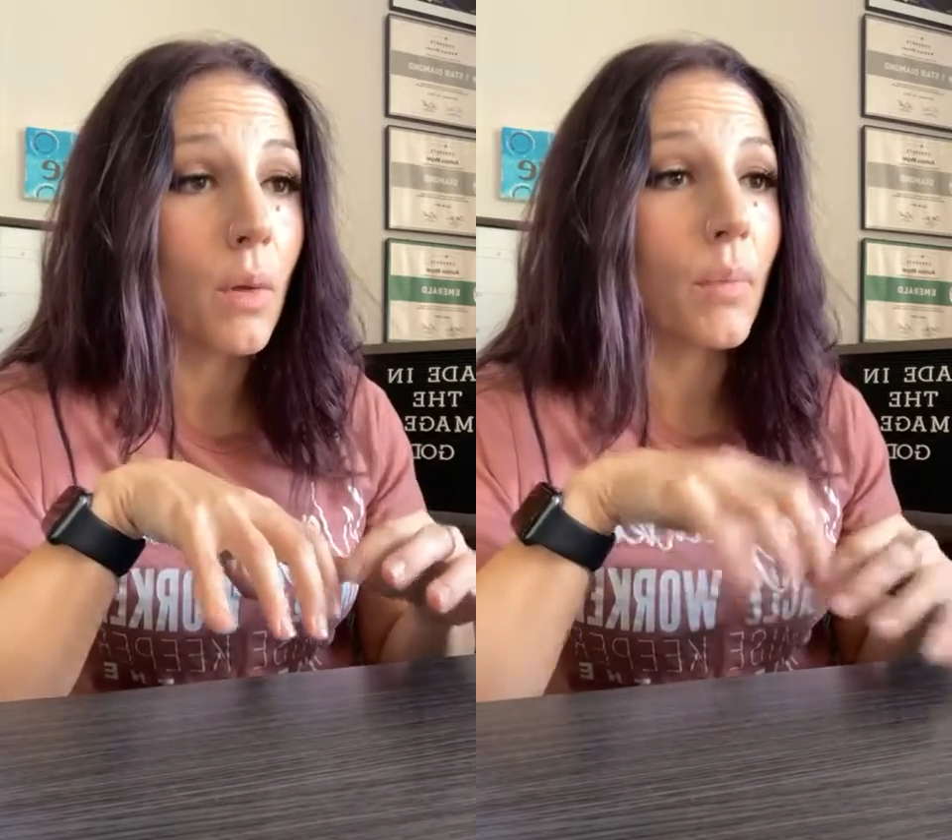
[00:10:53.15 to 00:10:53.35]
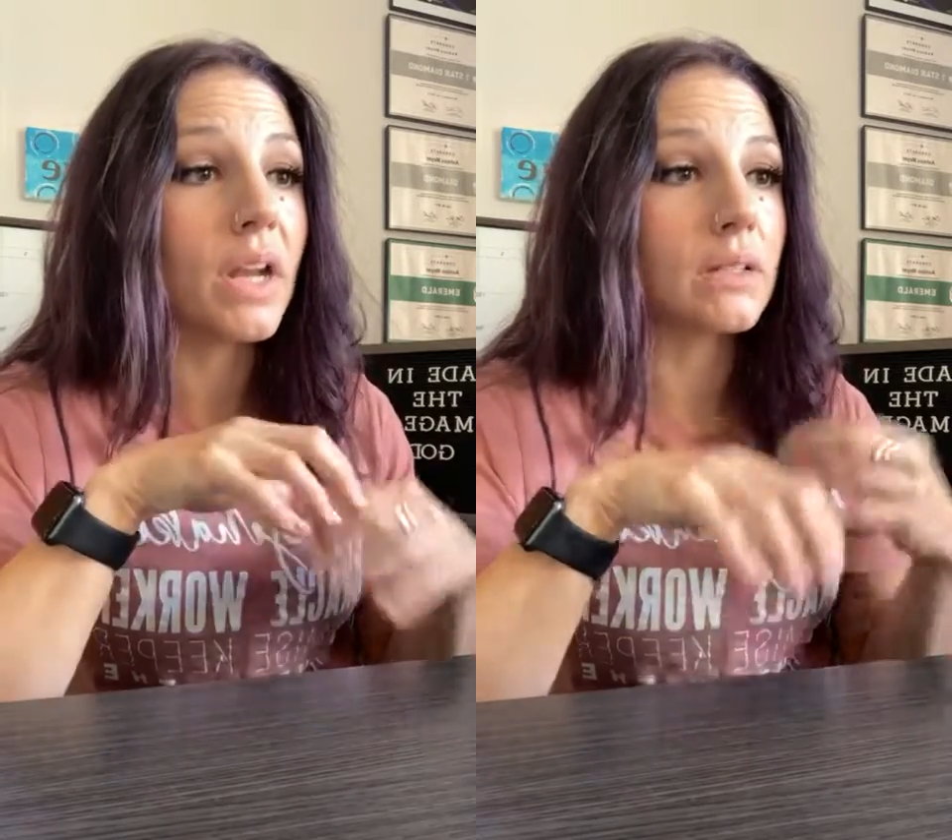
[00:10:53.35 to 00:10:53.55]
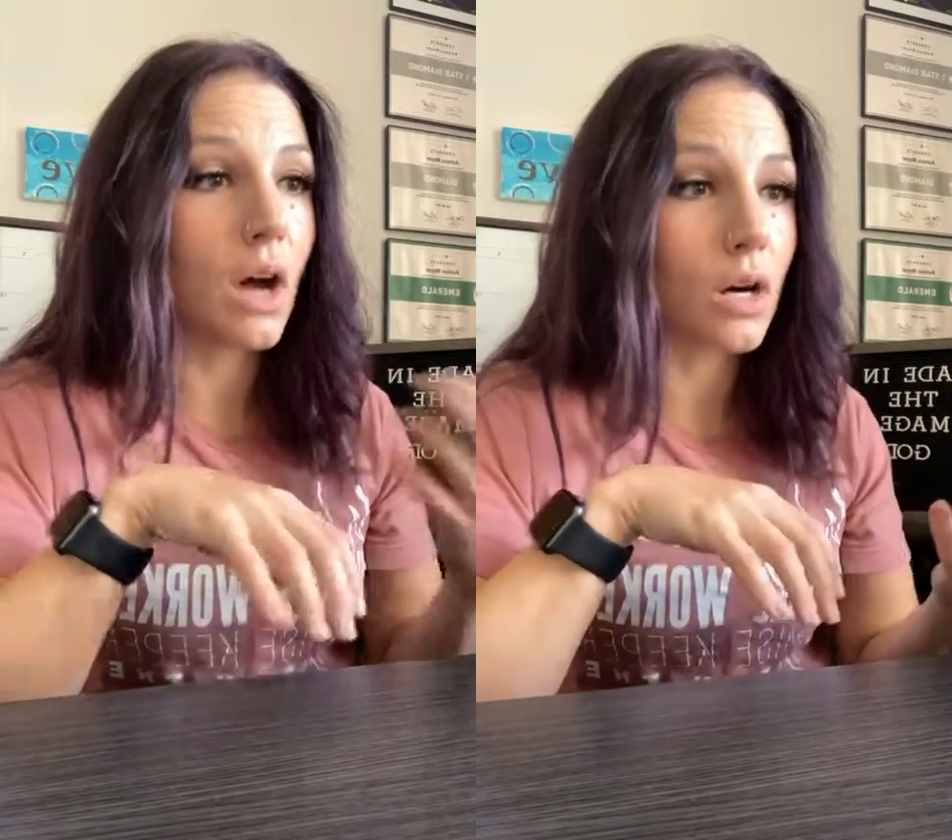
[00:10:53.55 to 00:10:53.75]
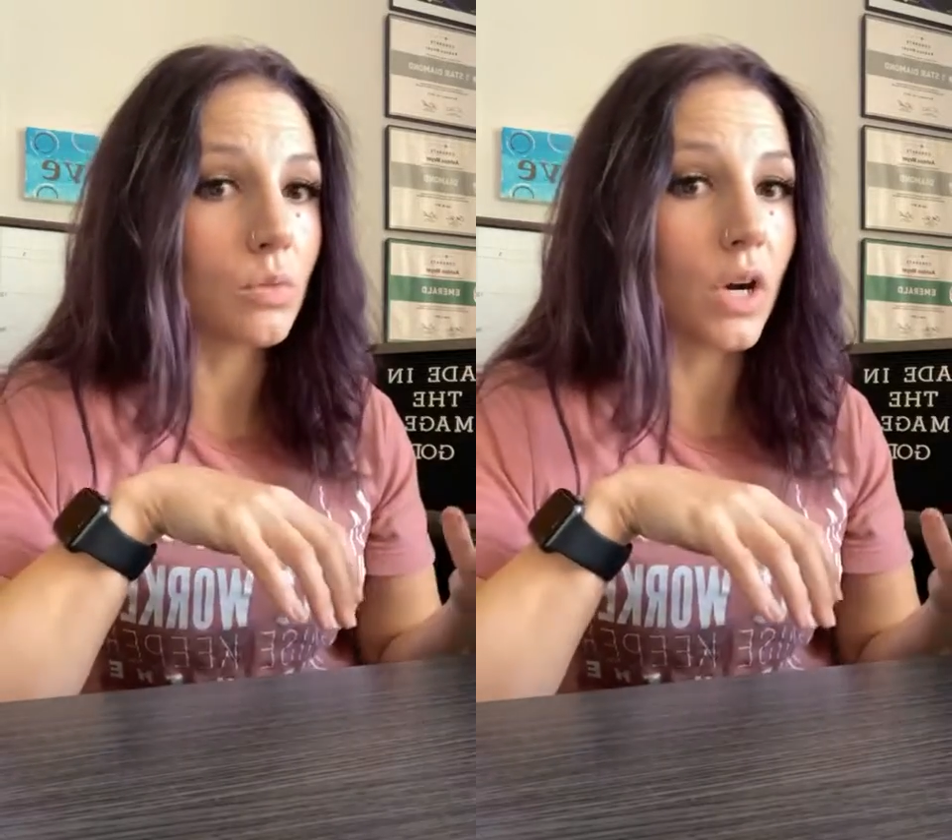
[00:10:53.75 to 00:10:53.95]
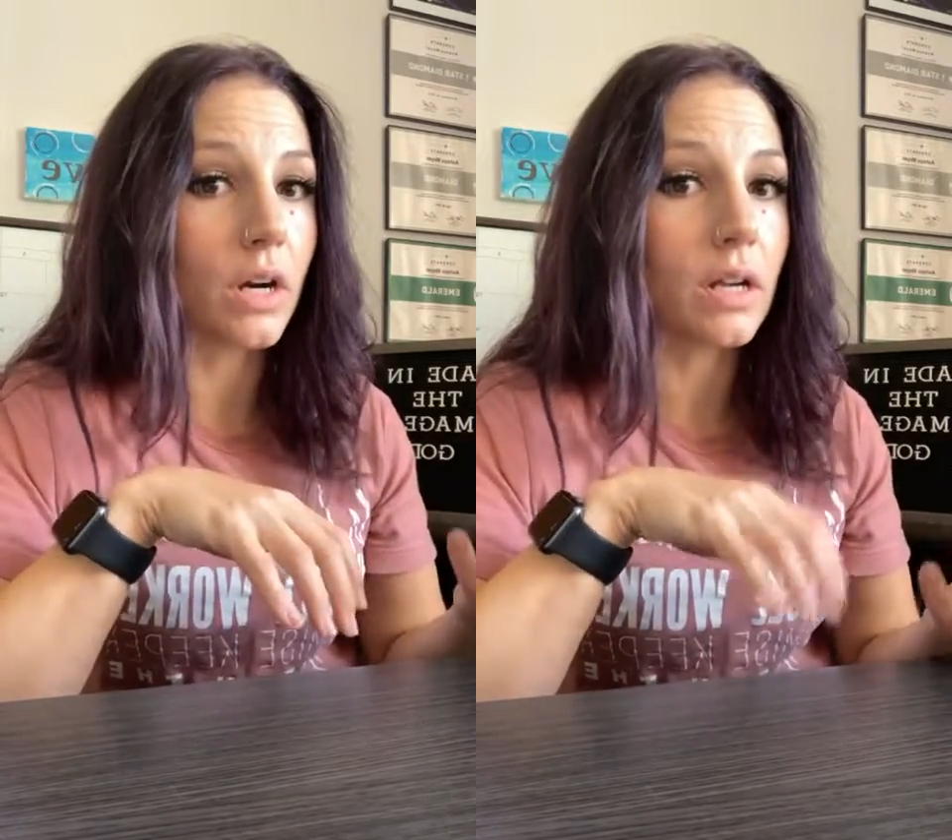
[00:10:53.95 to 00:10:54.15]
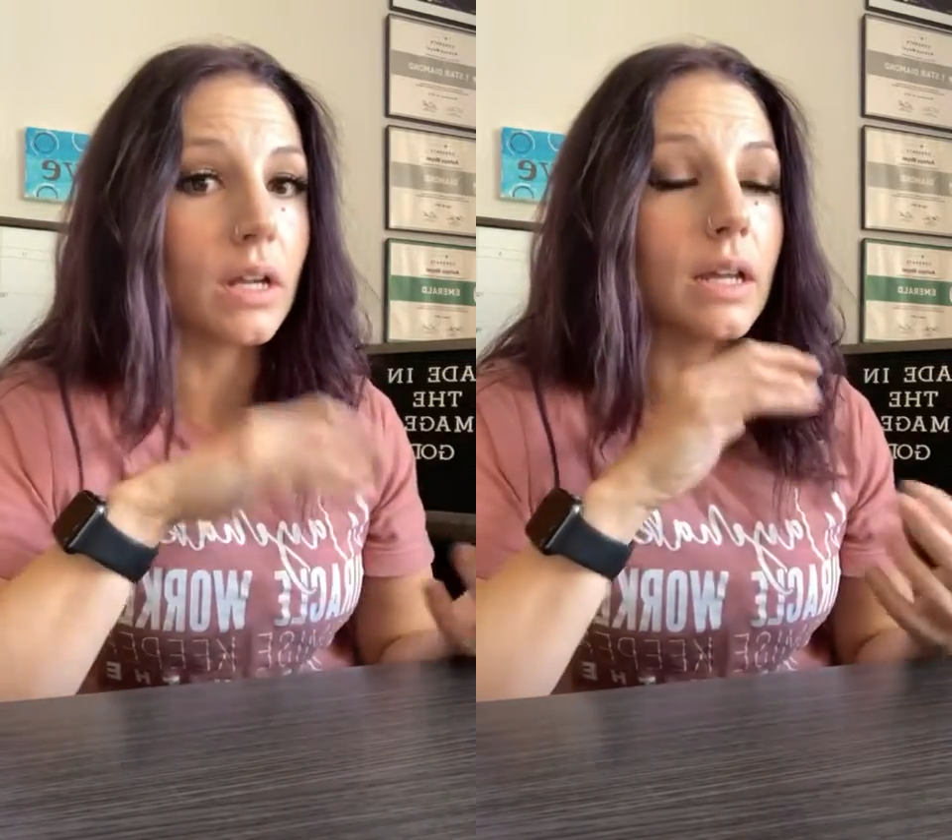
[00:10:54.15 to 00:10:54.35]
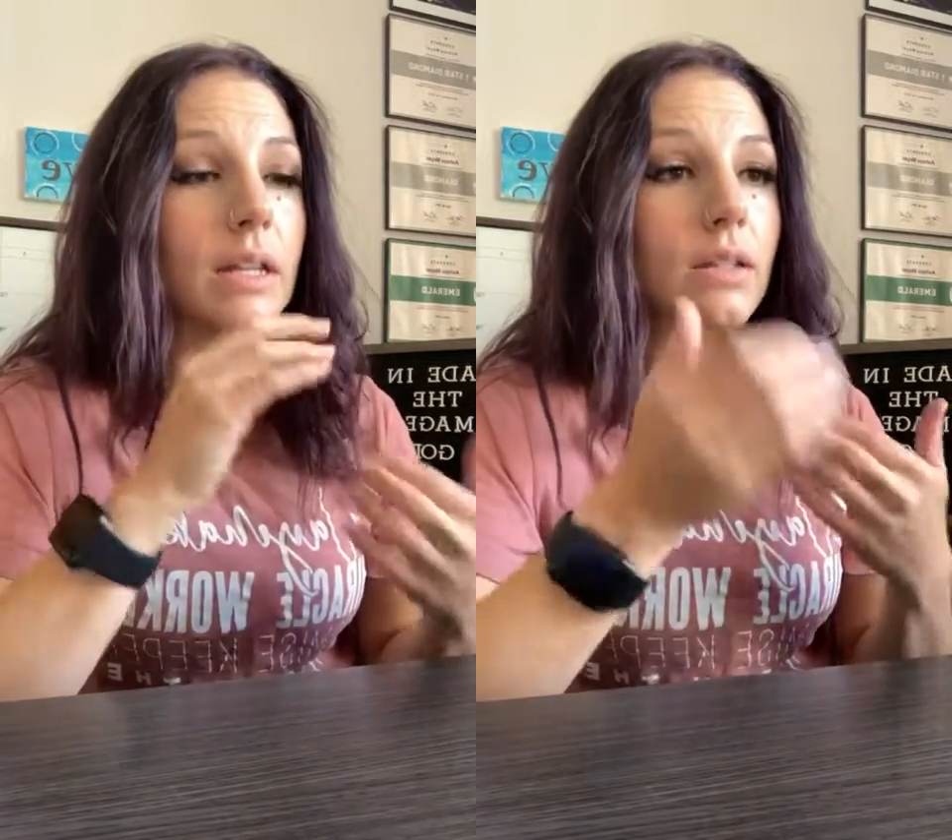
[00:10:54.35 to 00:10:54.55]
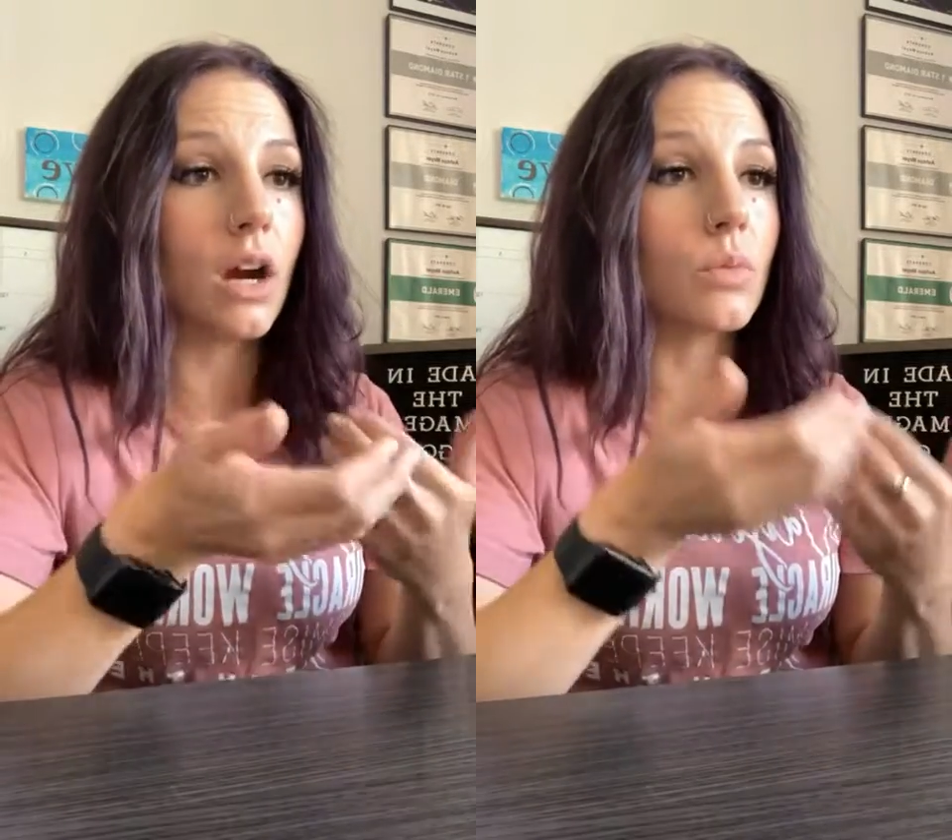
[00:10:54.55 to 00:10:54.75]
but it's hard work.
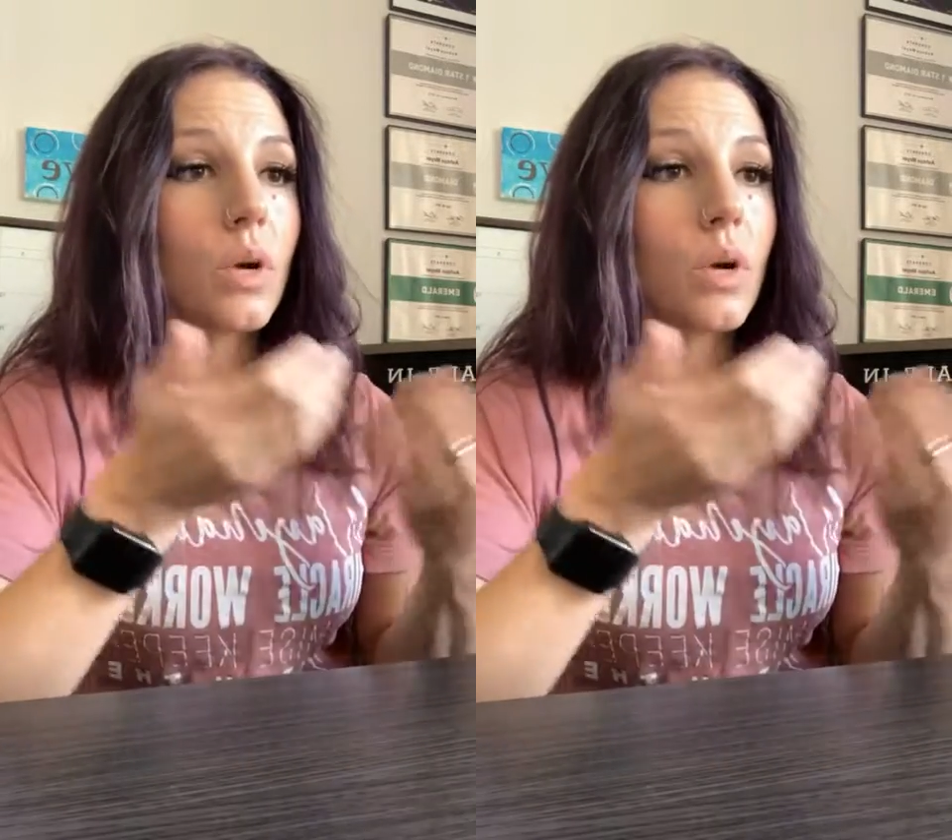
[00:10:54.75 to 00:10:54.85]
It's hard